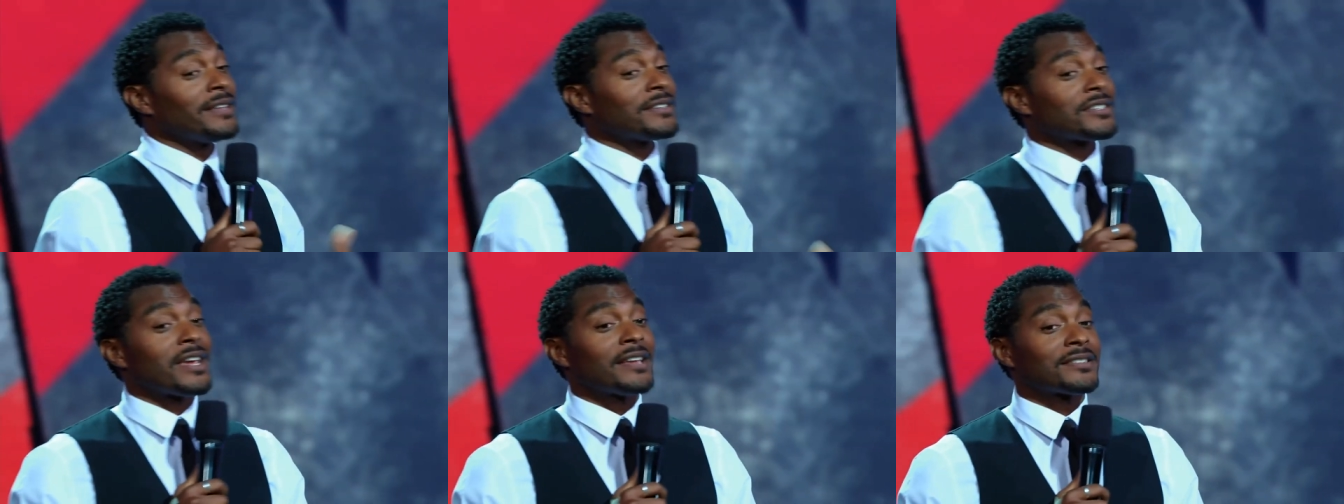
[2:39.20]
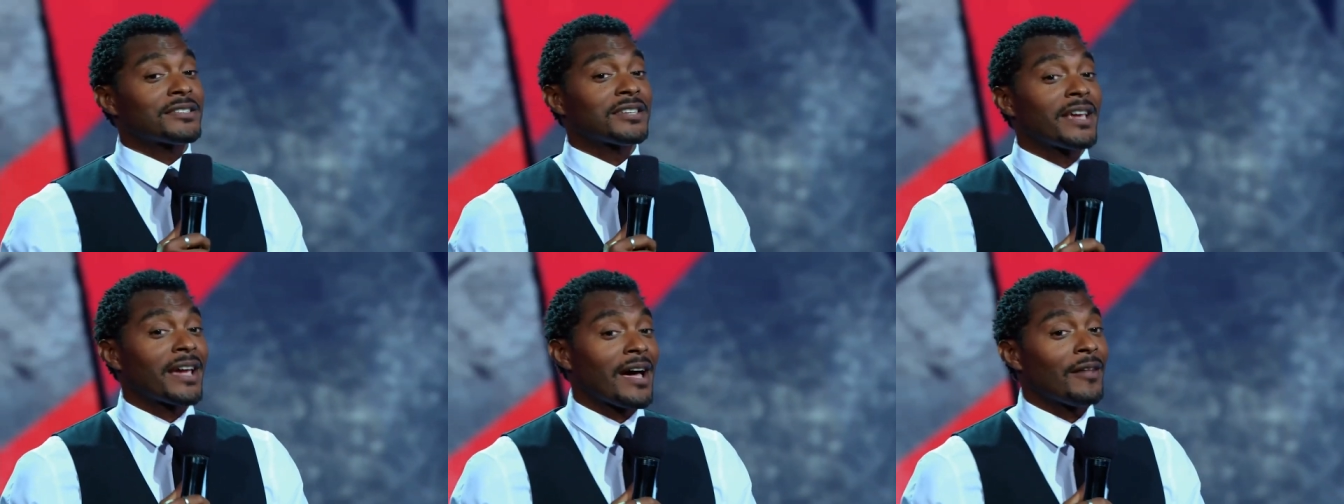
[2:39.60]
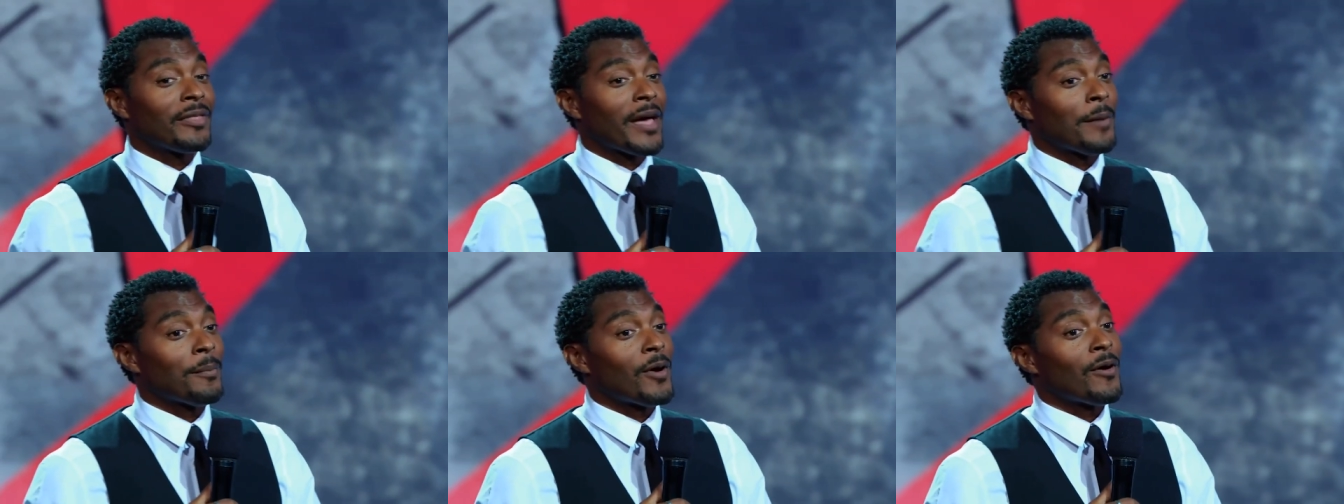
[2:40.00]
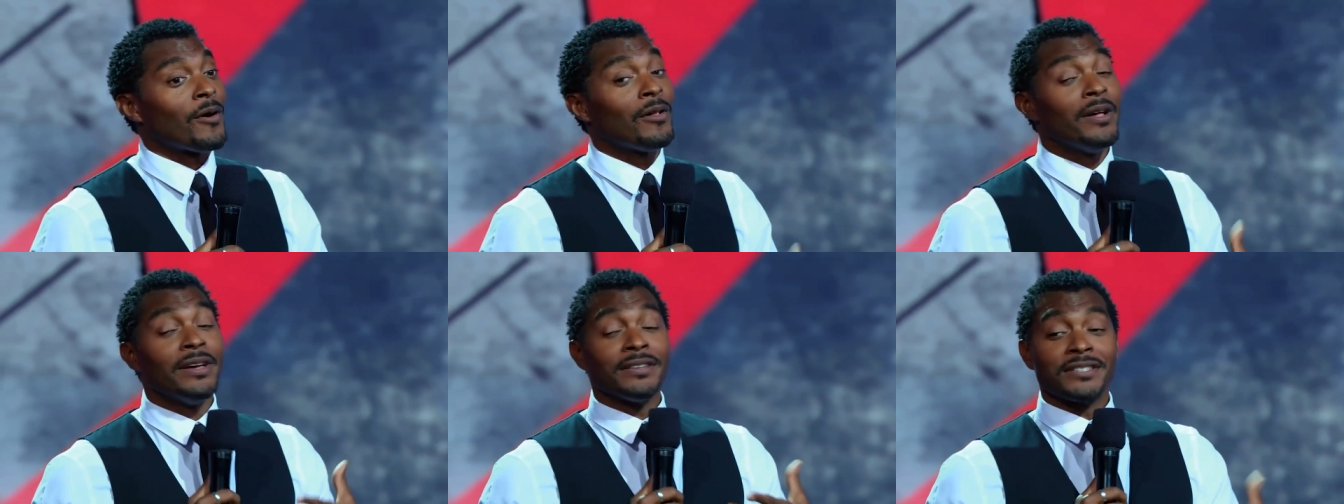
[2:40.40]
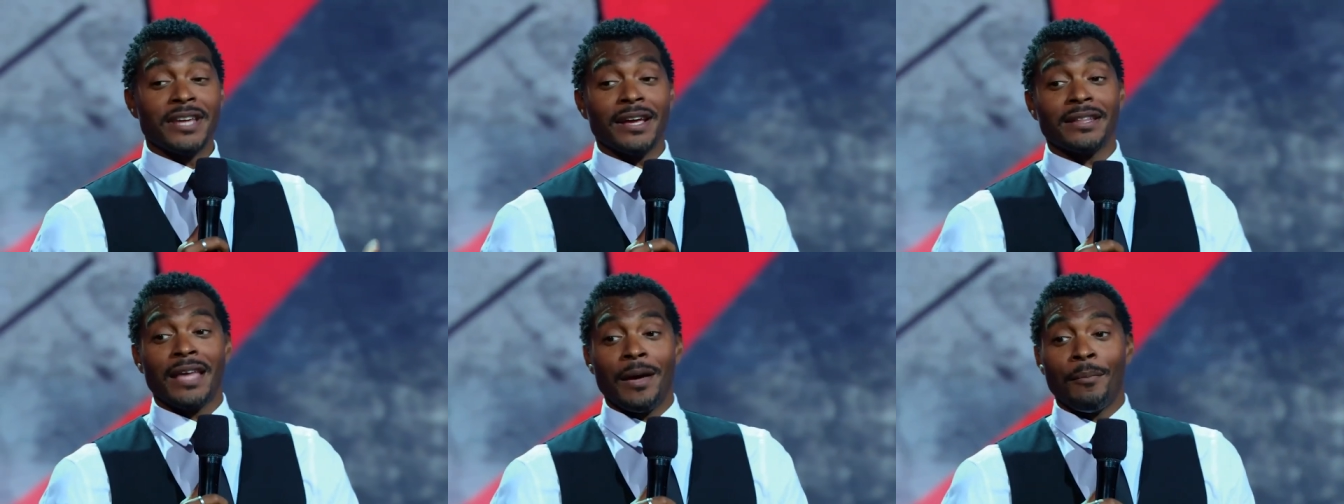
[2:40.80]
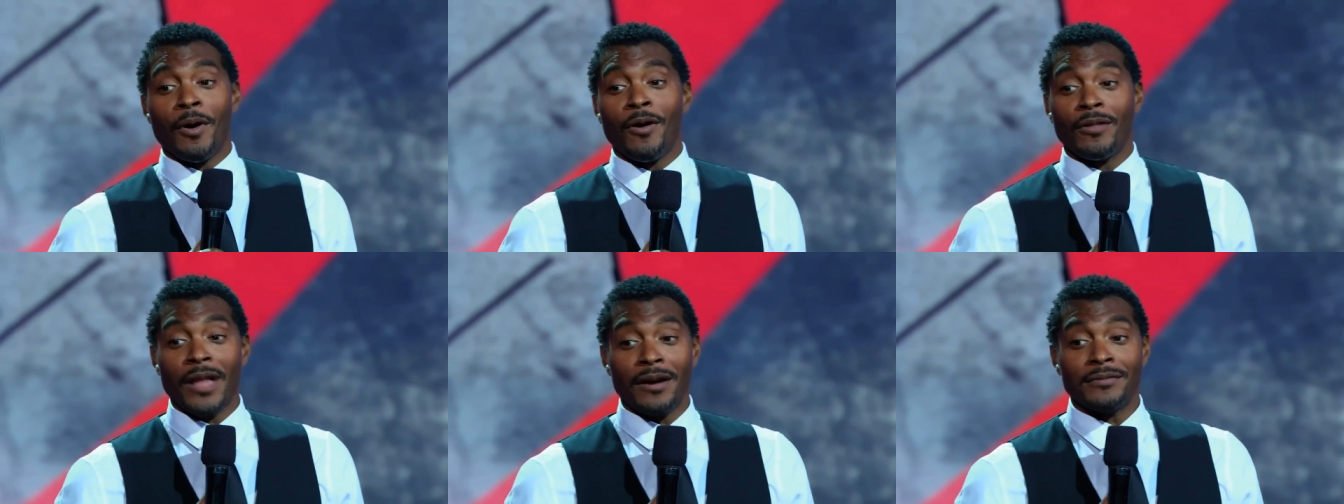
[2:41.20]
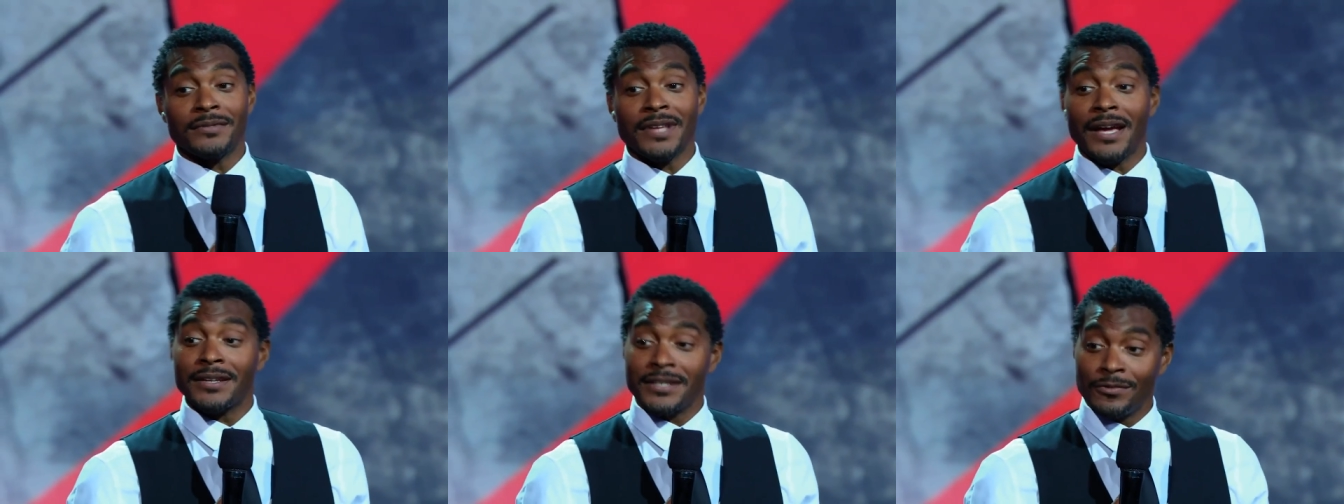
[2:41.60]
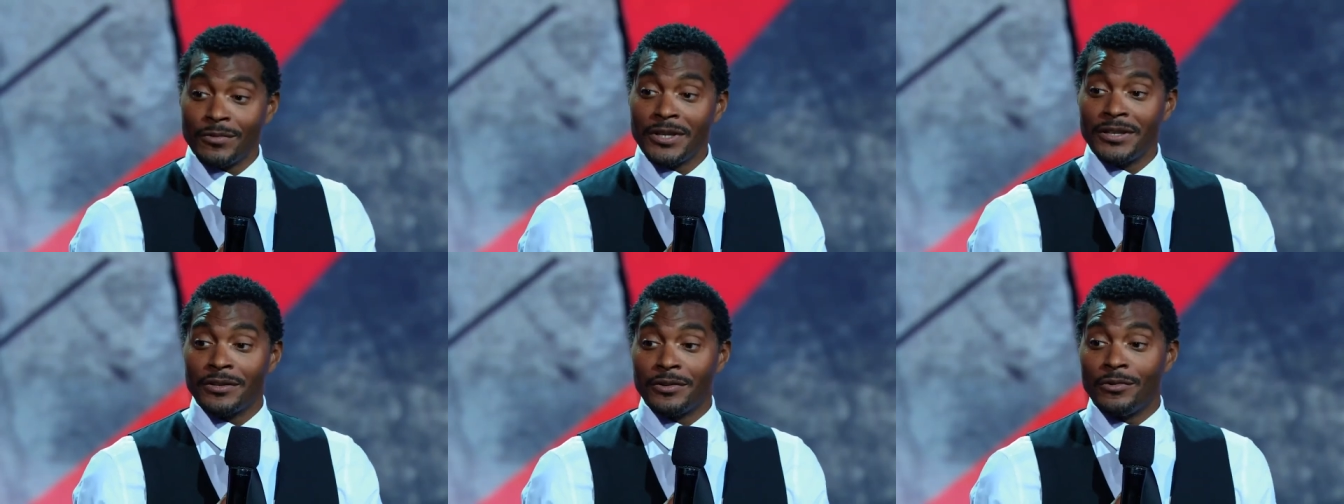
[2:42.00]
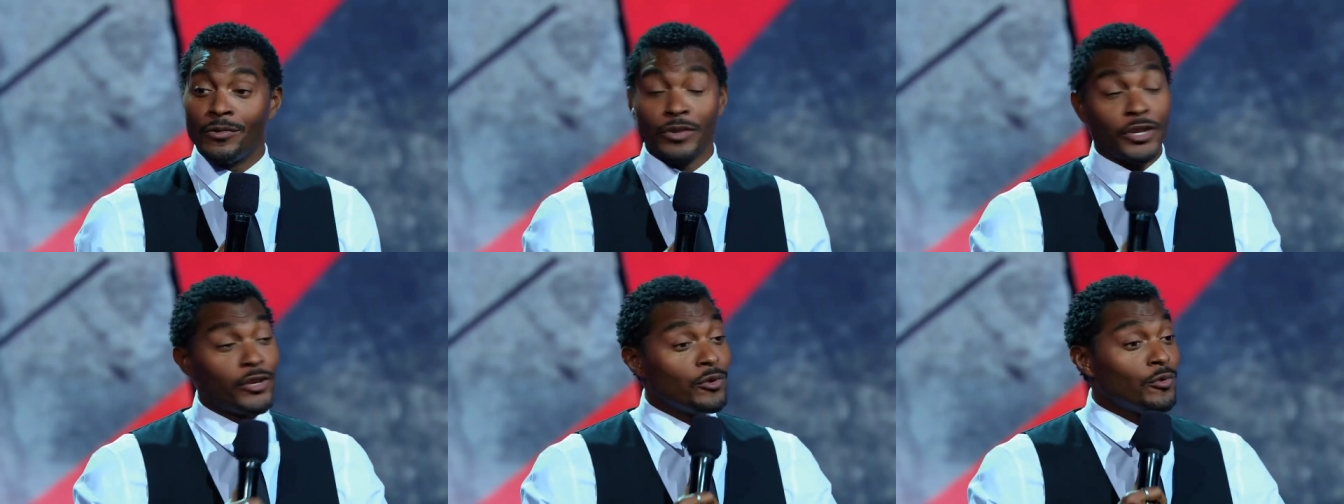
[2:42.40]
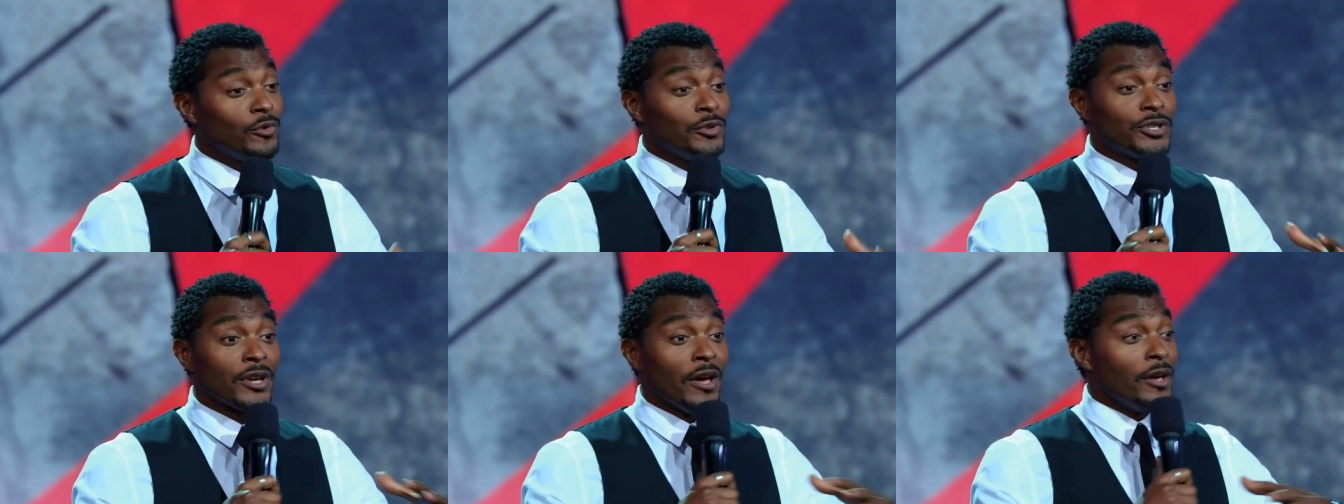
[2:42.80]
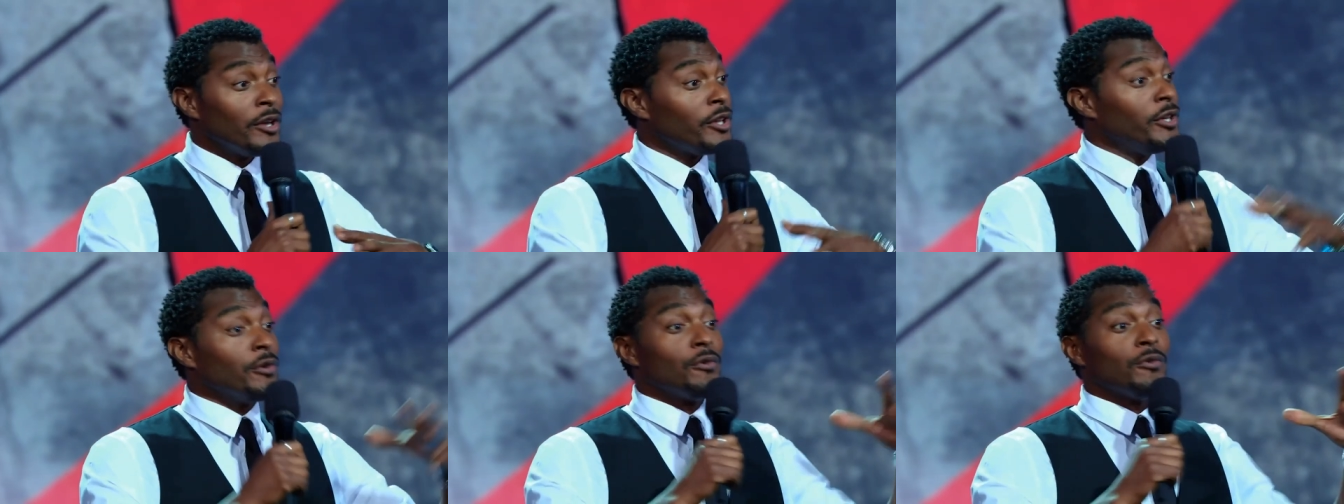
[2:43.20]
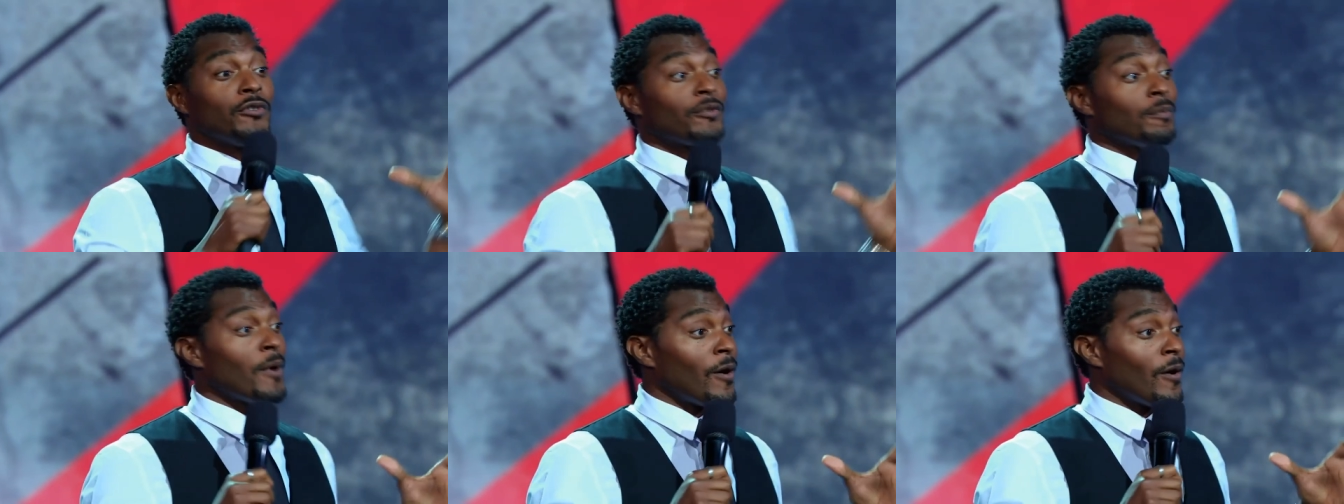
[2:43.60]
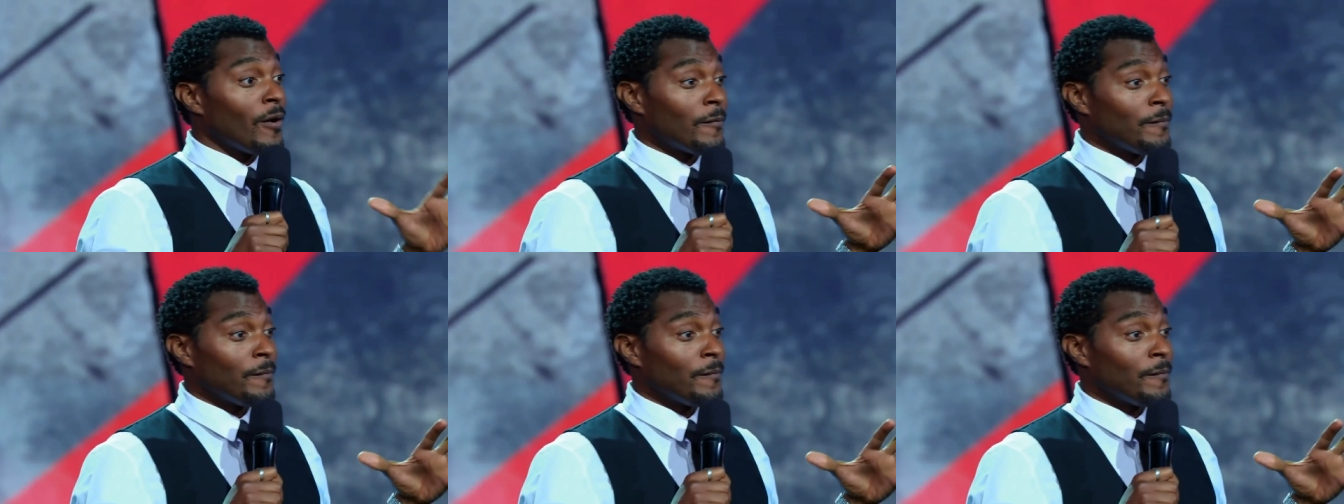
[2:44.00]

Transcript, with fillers: the chance to check out that mall, check that mall out. It's actually really cool. Huge, huge mall.